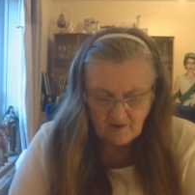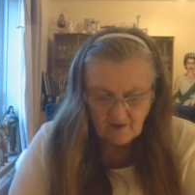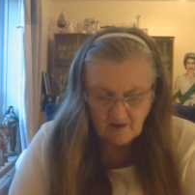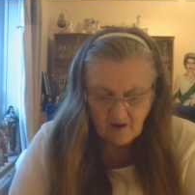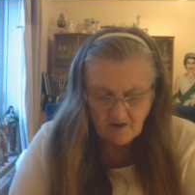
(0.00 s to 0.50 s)

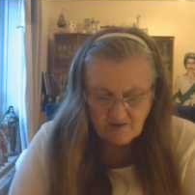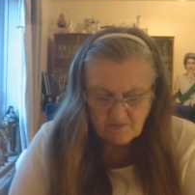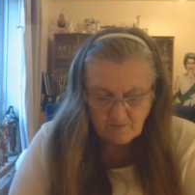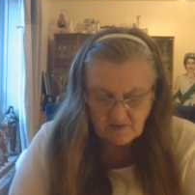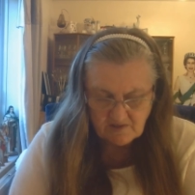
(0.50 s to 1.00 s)
Guide
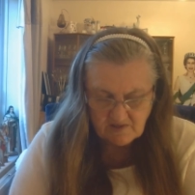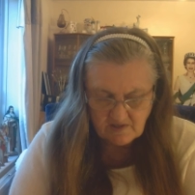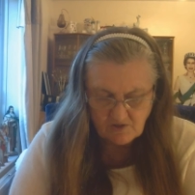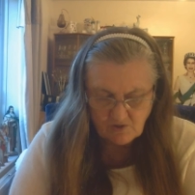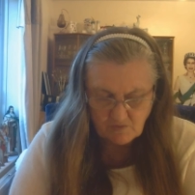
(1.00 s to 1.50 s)
me,
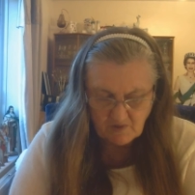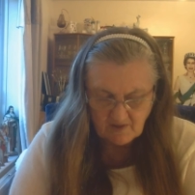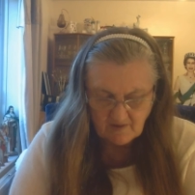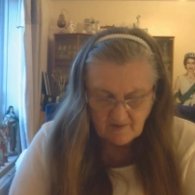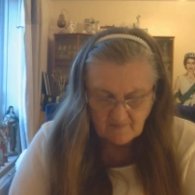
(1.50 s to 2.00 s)
teach me,
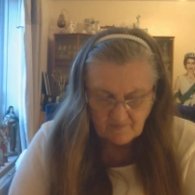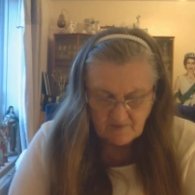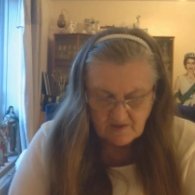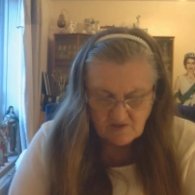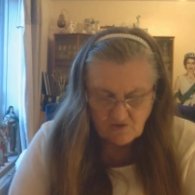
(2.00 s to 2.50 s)

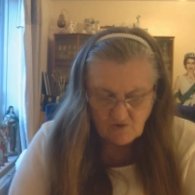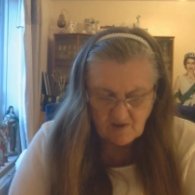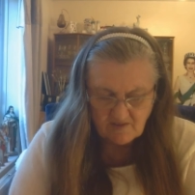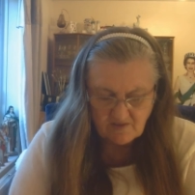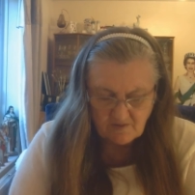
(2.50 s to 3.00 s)

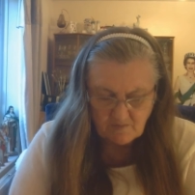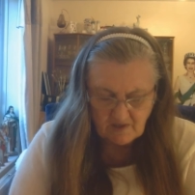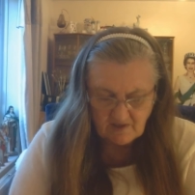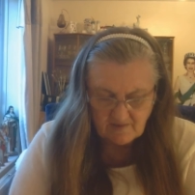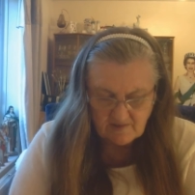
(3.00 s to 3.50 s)
strengthen
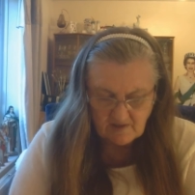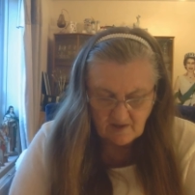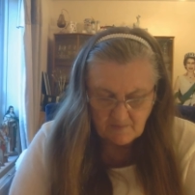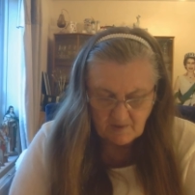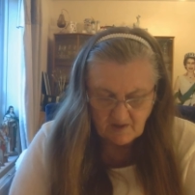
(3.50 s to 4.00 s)
me till
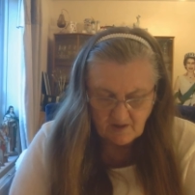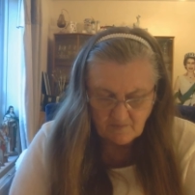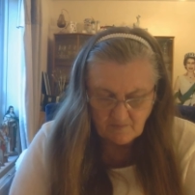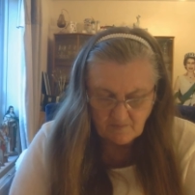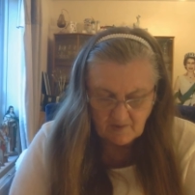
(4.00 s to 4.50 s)
I
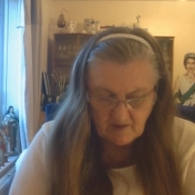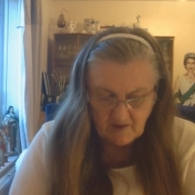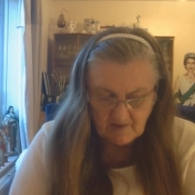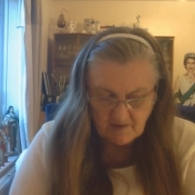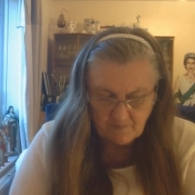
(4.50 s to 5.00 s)
become
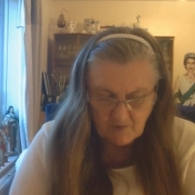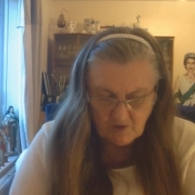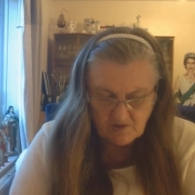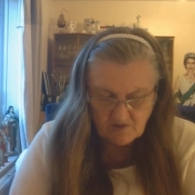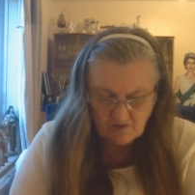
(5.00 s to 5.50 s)
like a
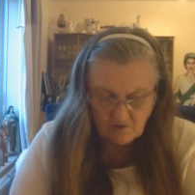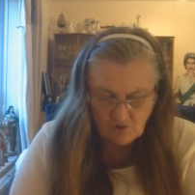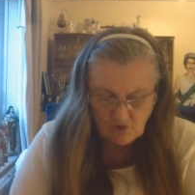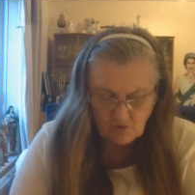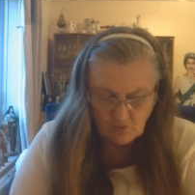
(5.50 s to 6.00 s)
person
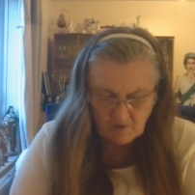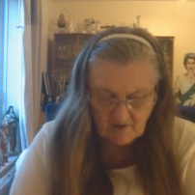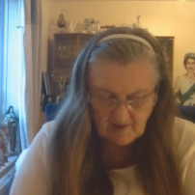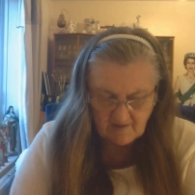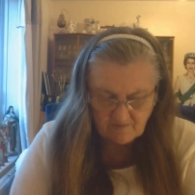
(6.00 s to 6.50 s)
as you would
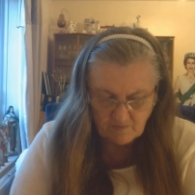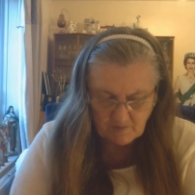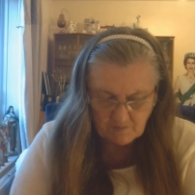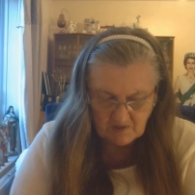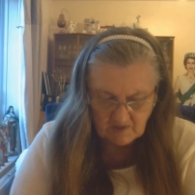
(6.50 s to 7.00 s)
have me
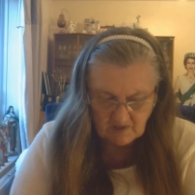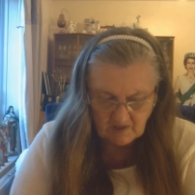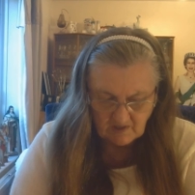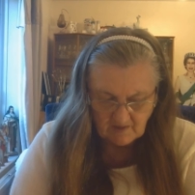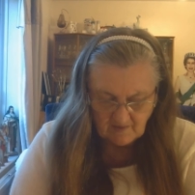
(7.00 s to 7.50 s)
be,
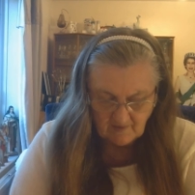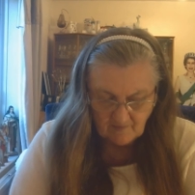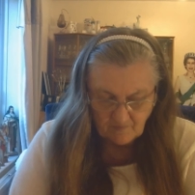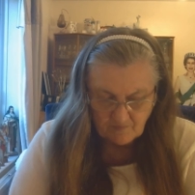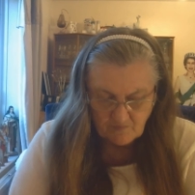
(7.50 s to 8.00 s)

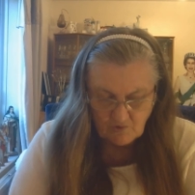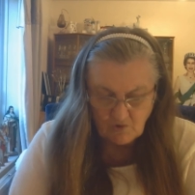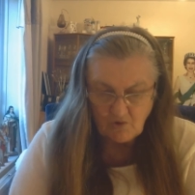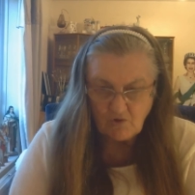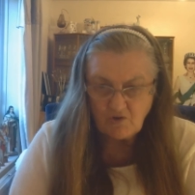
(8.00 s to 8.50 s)

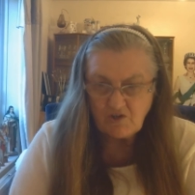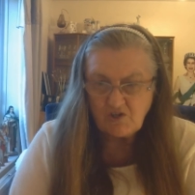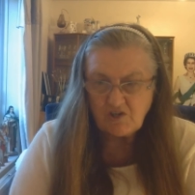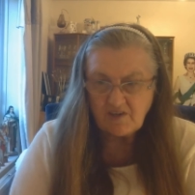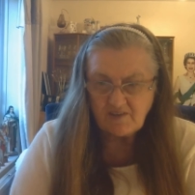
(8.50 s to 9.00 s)
pure and
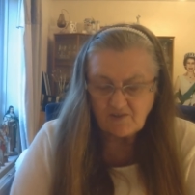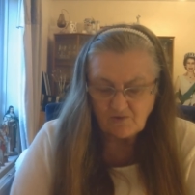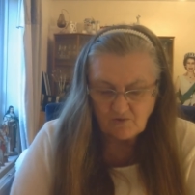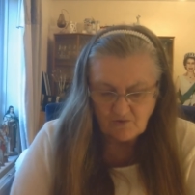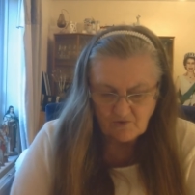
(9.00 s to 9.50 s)

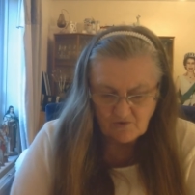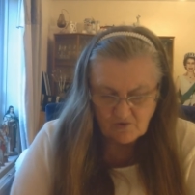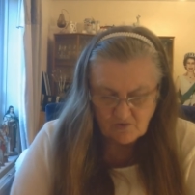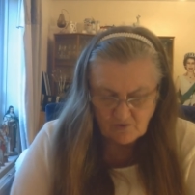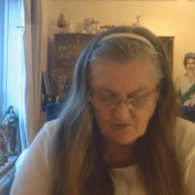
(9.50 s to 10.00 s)
gentle,
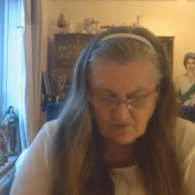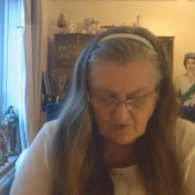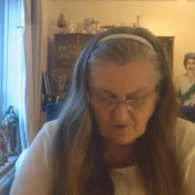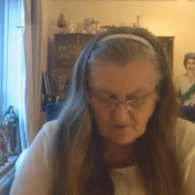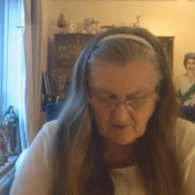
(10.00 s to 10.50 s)

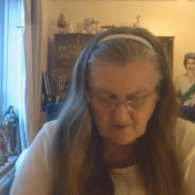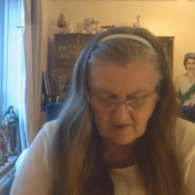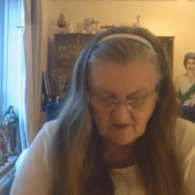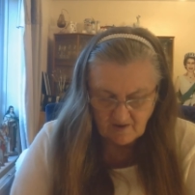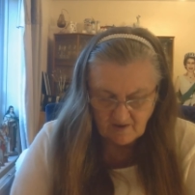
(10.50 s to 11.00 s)
truthful
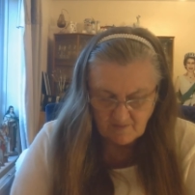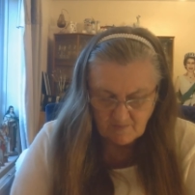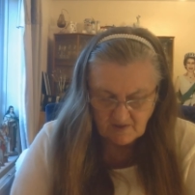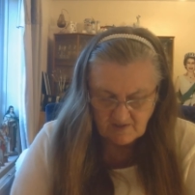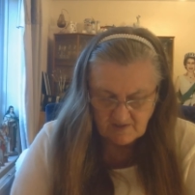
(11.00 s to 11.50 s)
and
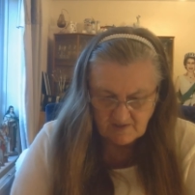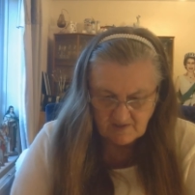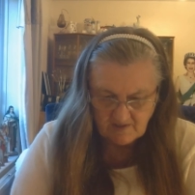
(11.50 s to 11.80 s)
high-minded,